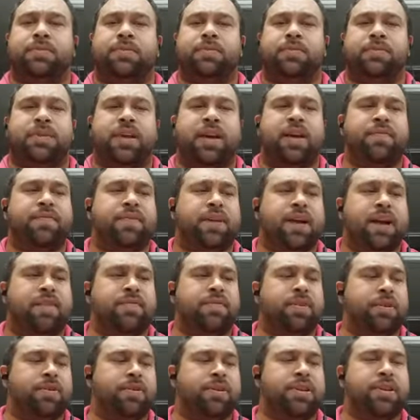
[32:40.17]
Have a
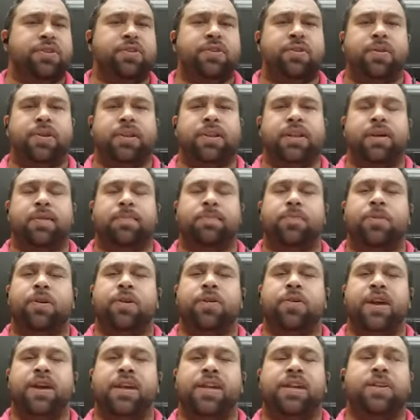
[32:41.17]
look at your club. What
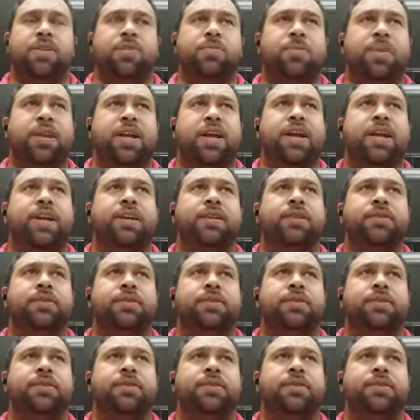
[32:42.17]
grade are you playing?